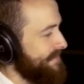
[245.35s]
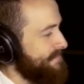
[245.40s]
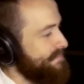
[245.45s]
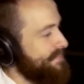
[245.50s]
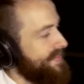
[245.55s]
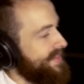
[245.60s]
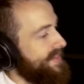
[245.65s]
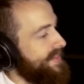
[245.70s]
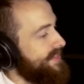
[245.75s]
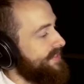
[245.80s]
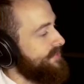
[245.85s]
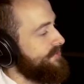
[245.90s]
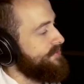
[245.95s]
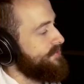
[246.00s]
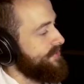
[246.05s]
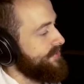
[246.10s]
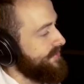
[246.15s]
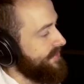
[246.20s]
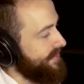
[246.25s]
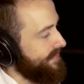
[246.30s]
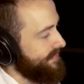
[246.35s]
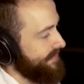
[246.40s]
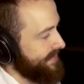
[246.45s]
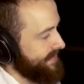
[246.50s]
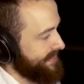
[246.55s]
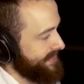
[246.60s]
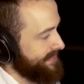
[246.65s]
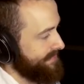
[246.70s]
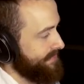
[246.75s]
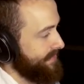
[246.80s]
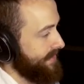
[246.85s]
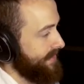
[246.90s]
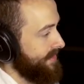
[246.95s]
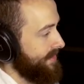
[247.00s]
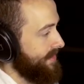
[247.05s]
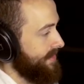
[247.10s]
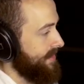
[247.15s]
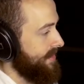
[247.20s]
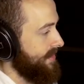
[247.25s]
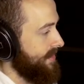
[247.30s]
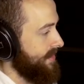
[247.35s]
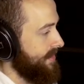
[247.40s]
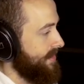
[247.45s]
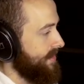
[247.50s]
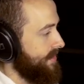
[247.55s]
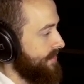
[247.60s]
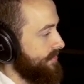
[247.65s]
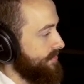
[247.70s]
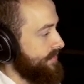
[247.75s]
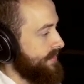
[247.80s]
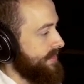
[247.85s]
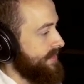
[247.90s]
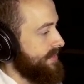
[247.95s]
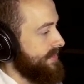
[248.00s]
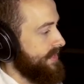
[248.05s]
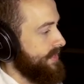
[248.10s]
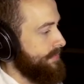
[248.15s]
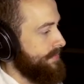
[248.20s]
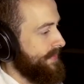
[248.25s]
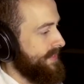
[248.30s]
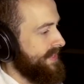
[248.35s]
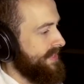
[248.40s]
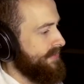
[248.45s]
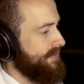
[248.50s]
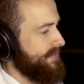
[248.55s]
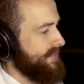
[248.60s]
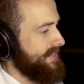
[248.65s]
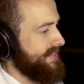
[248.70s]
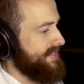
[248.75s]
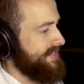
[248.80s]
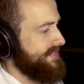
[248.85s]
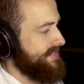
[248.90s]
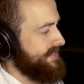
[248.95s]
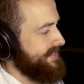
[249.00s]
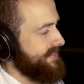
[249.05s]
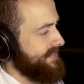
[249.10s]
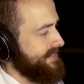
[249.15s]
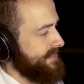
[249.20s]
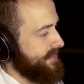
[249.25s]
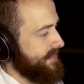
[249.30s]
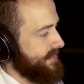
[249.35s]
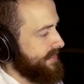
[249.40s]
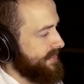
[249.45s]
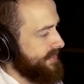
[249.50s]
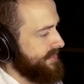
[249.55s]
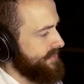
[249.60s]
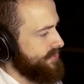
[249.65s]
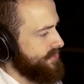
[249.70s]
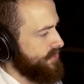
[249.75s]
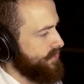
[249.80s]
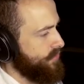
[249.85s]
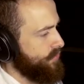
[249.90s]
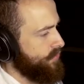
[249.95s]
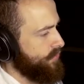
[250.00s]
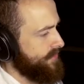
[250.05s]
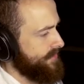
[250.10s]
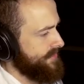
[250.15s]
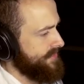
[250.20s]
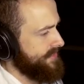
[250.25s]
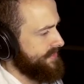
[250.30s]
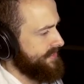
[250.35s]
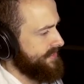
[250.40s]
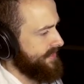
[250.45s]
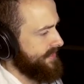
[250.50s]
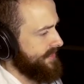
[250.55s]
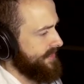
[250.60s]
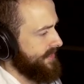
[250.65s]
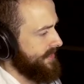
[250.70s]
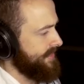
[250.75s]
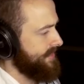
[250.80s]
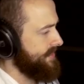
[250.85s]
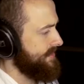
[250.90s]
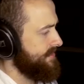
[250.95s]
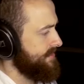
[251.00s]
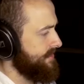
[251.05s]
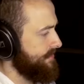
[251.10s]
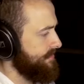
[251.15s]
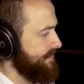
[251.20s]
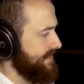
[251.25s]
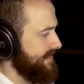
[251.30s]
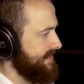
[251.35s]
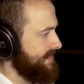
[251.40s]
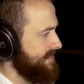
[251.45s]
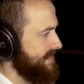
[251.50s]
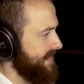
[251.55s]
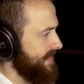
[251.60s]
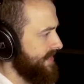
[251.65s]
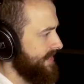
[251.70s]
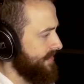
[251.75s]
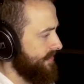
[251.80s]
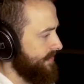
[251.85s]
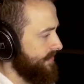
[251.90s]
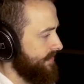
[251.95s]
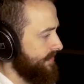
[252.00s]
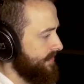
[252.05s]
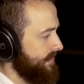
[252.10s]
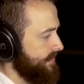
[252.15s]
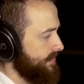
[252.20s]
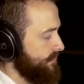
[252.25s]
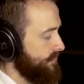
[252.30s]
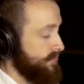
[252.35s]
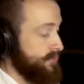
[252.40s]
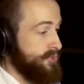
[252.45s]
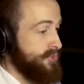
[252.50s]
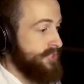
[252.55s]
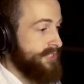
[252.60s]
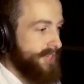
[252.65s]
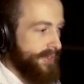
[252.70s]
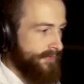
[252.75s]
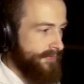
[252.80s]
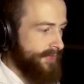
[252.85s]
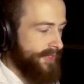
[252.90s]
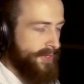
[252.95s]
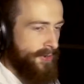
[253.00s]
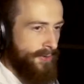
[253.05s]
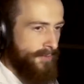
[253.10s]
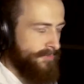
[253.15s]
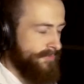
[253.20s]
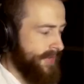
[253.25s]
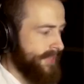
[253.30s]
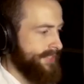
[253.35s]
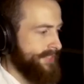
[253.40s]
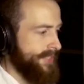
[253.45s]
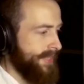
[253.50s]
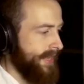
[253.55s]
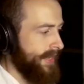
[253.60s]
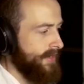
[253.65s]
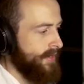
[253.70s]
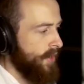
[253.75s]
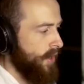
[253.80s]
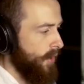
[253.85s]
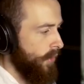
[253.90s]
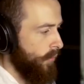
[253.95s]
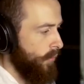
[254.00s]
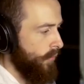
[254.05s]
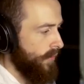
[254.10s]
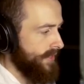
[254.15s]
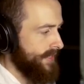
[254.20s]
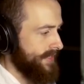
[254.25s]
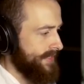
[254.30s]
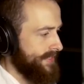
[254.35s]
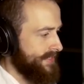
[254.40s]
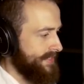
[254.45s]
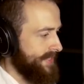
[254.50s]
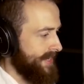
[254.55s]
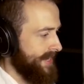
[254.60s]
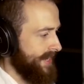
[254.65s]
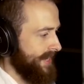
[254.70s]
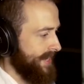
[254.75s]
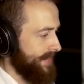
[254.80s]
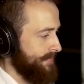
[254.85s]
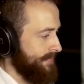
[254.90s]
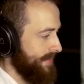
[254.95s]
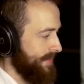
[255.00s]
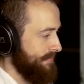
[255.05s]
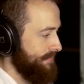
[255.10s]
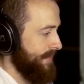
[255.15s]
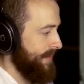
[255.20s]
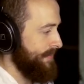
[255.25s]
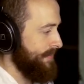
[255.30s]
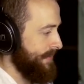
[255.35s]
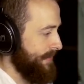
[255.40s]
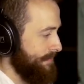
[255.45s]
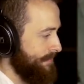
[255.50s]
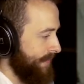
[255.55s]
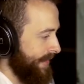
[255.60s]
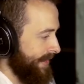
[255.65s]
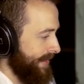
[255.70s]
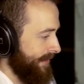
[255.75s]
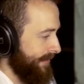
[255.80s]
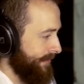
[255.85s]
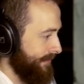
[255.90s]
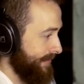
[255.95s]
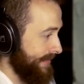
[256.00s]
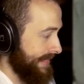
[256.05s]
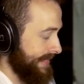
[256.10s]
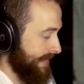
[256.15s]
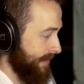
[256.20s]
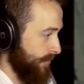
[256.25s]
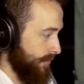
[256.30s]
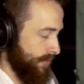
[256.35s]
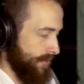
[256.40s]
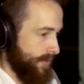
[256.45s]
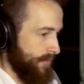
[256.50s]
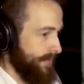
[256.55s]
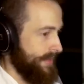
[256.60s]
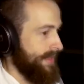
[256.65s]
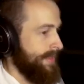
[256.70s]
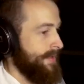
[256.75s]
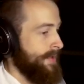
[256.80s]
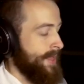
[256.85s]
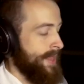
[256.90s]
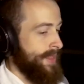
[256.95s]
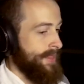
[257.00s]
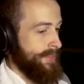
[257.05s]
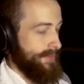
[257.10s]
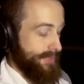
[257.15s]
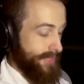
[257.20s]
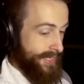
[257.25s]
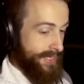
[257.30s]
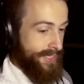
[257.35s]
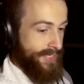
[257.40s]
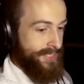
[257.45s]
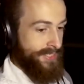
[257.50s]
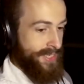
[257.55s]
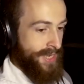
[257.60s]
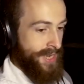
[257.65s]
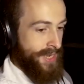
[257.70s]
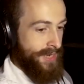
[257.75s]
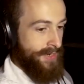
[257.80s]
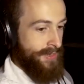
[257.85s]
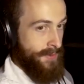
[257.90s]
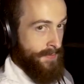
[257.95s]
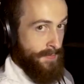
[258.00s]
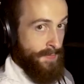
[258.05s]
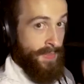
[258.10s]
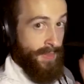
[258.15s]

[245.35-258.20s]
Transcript: it. There's three of us. Uh, we keep hearing the uh, things in the woods. I think somebody's there. Well, we should definitely go investigate one at a time. Maybe a bear. Like, hold on, wait. Like I said,